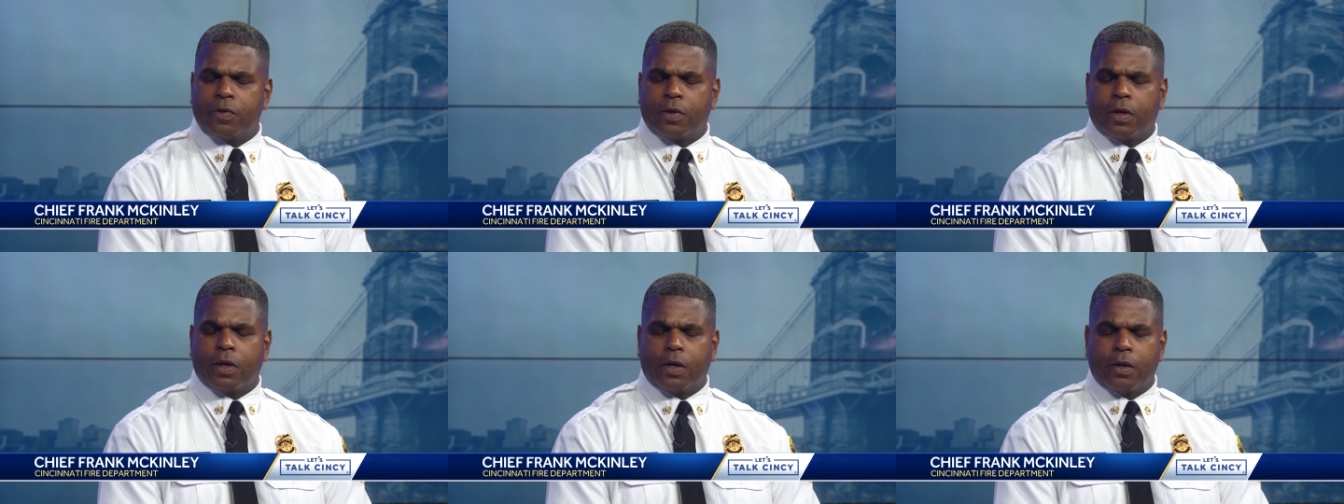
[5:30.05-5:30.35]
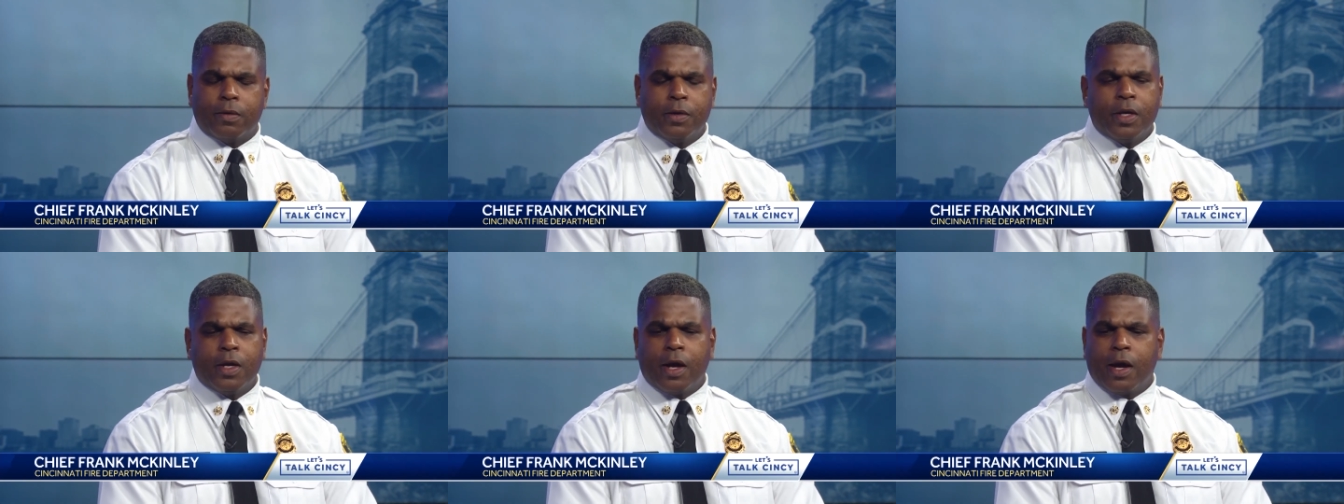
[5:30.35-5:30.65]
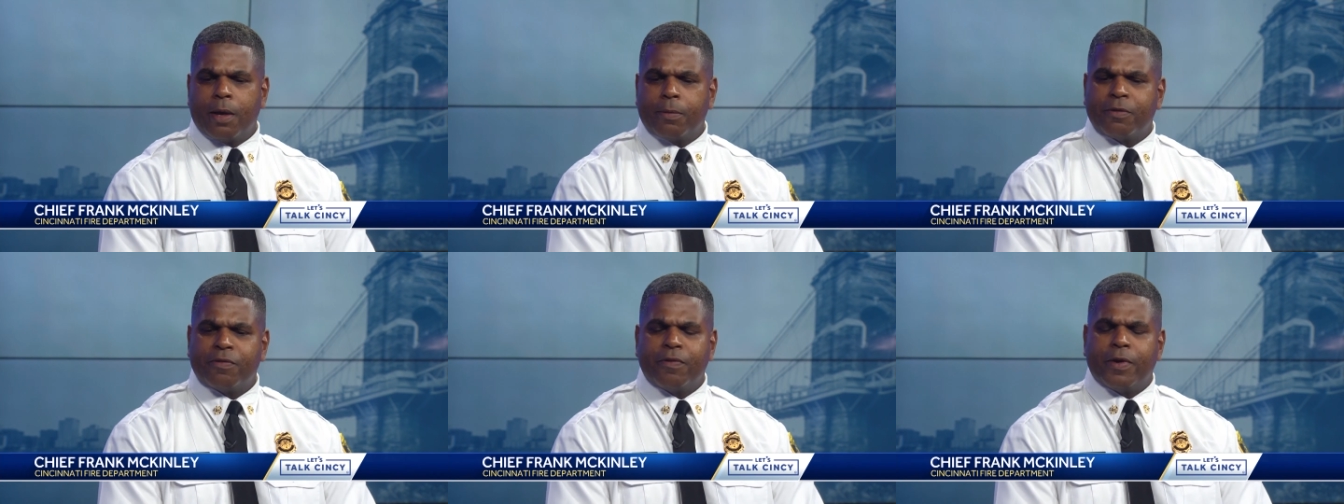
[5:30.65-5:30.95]
Uh,
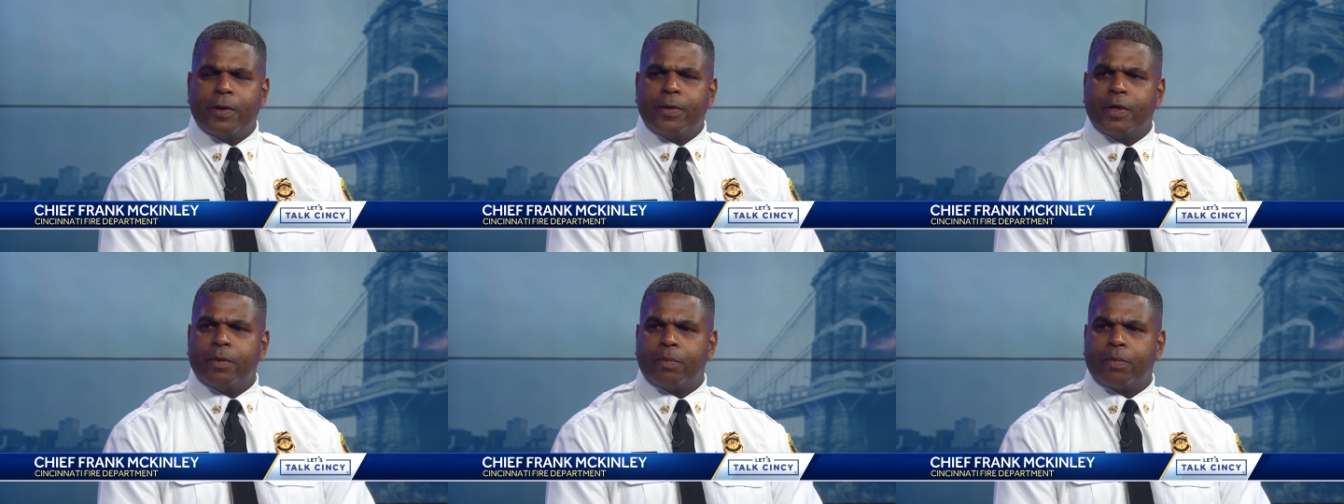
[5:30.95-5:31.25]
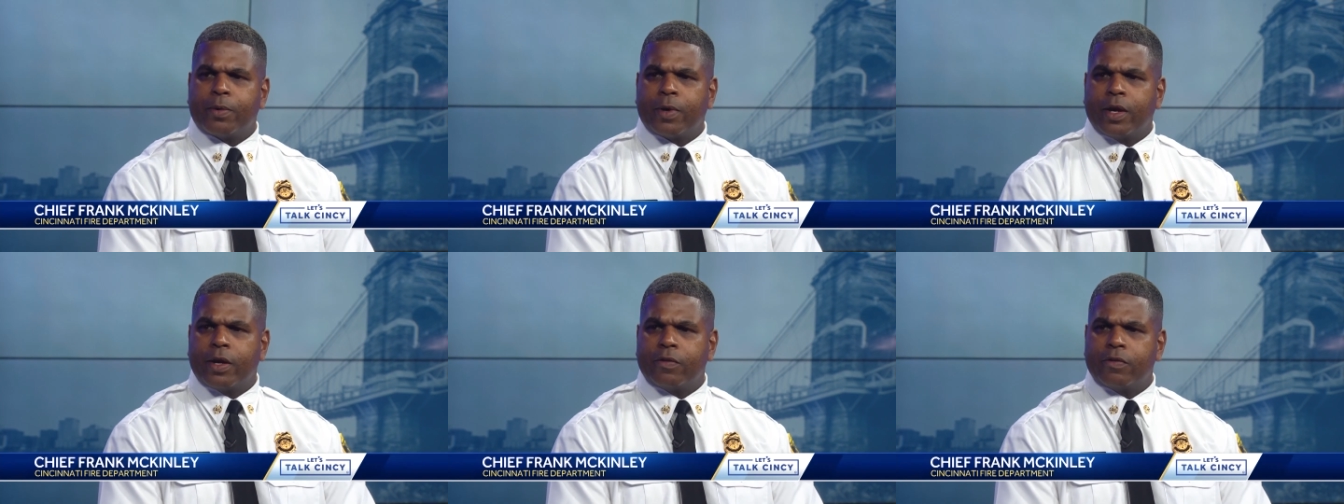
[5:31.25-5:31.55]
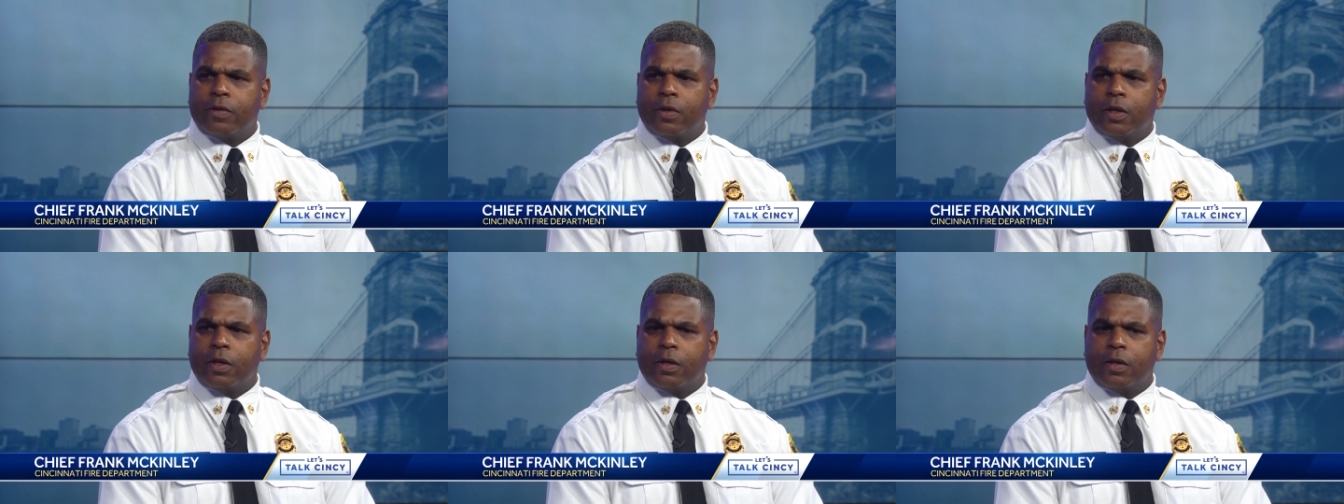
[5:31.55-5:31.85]
I was very
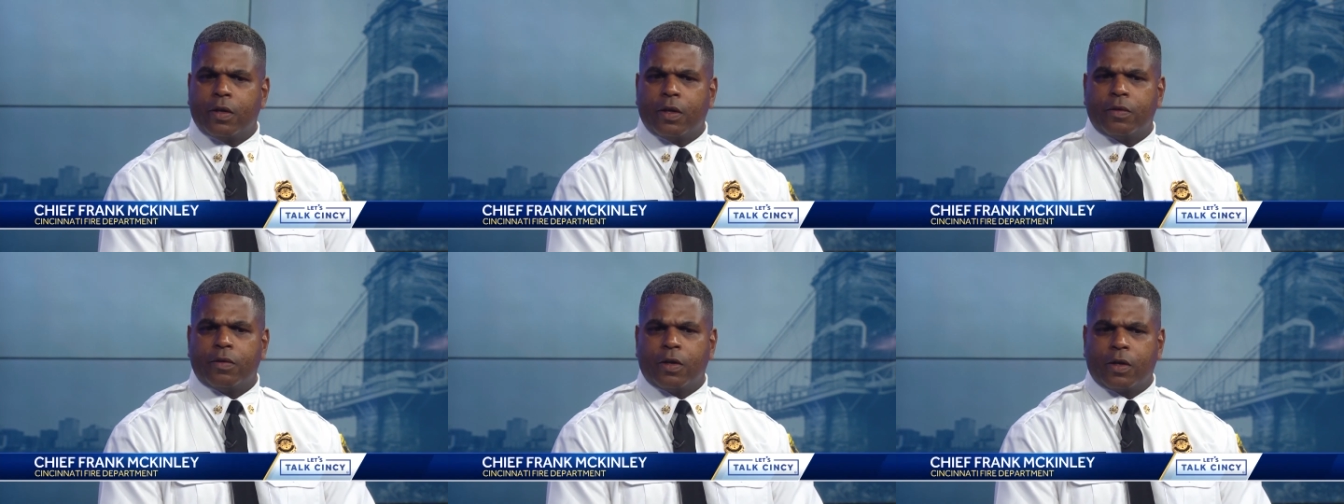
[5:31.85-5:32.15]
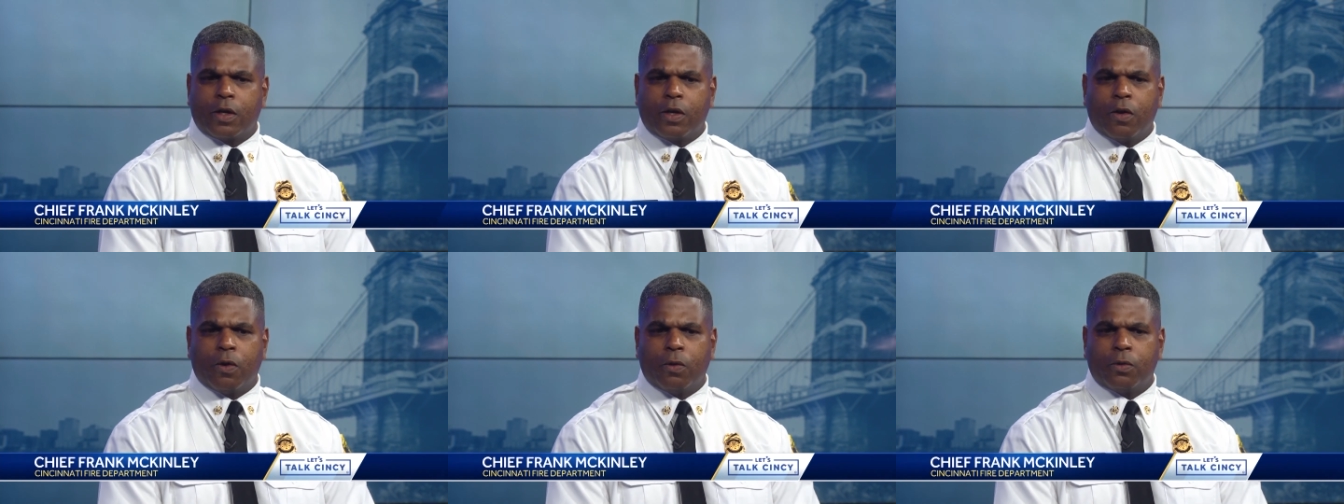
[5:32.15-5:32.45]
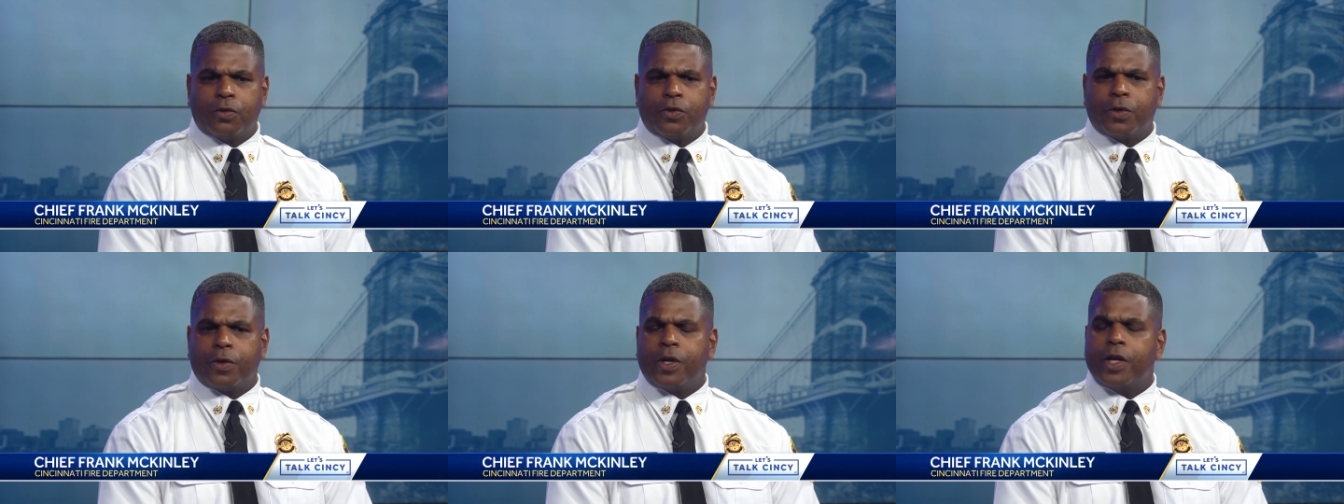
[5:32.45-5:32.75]
impressed and uh, the
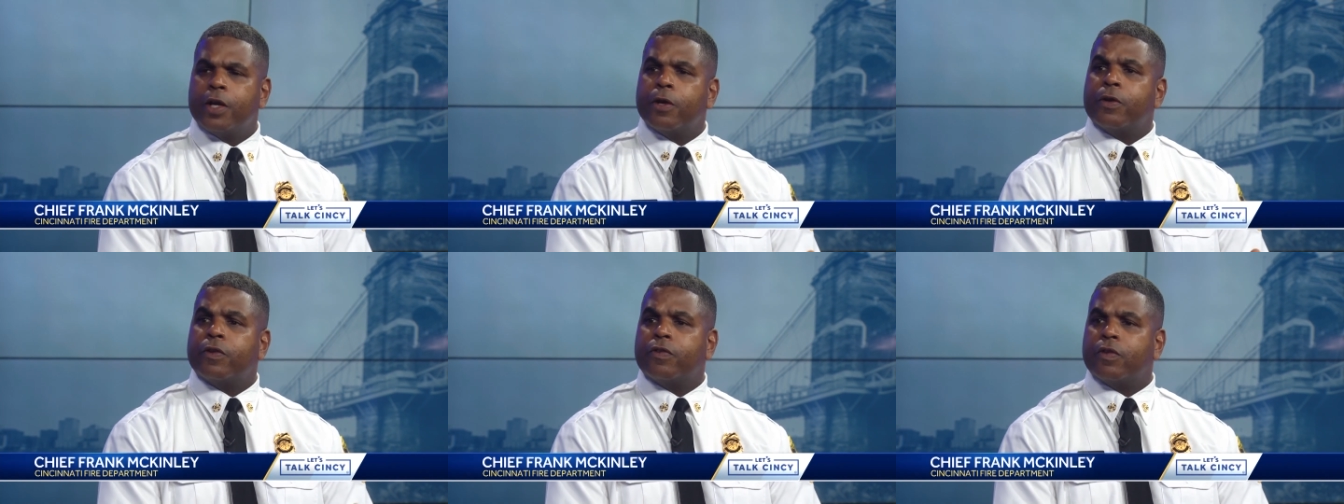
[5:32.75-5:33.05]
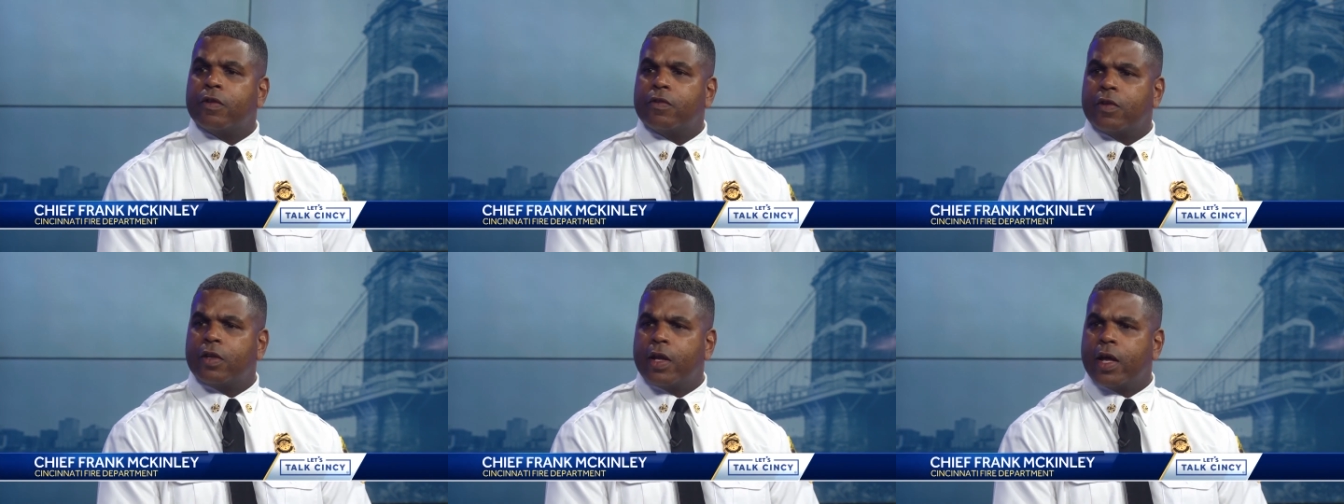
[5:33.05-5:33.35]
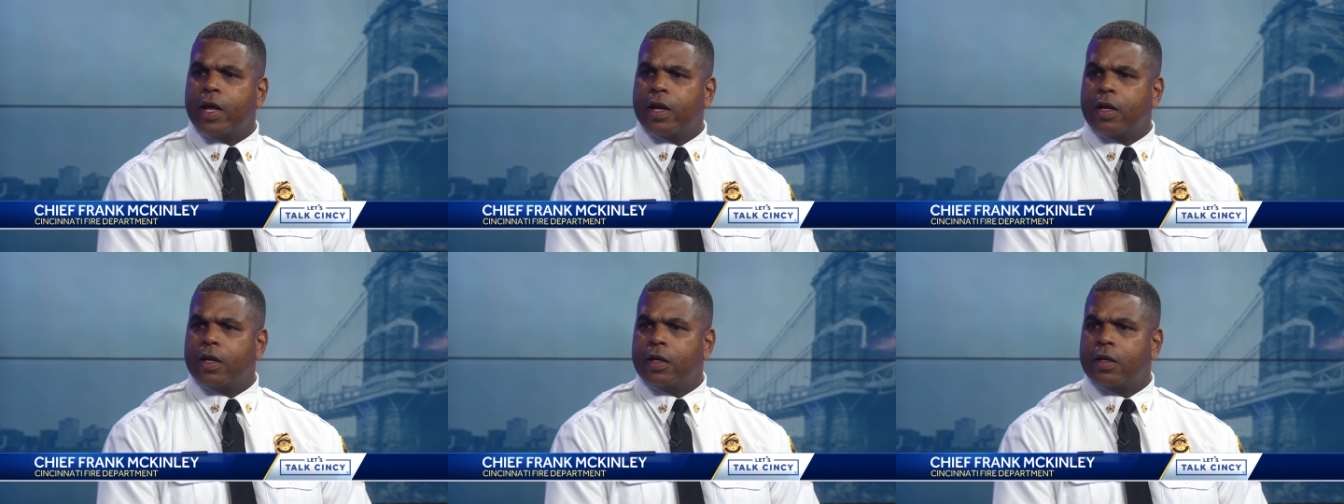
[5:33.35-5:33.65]
culture here in
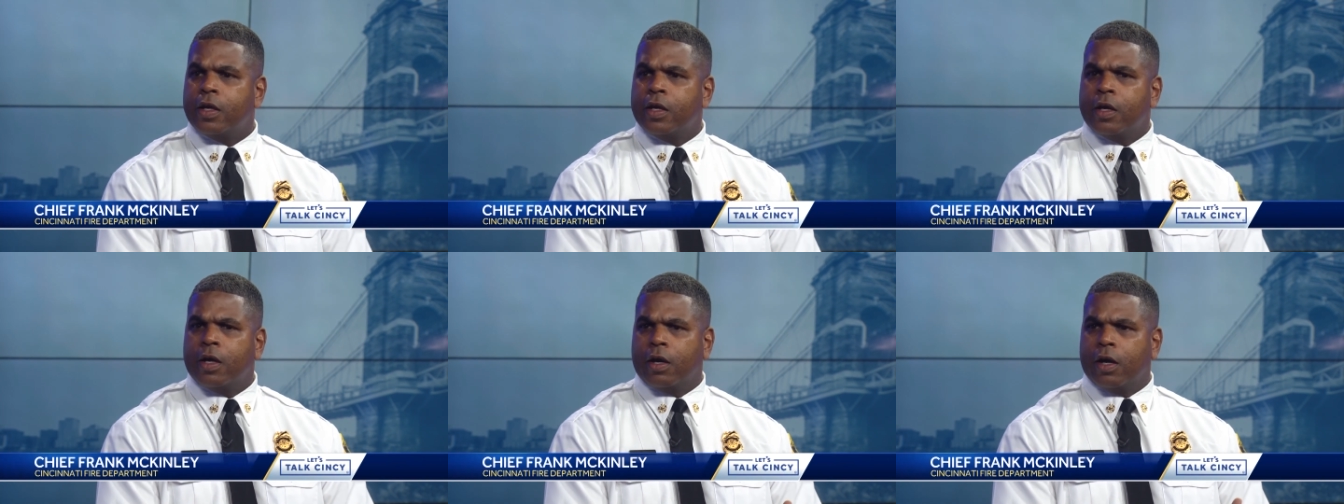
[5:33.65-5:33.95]
Cincinnati,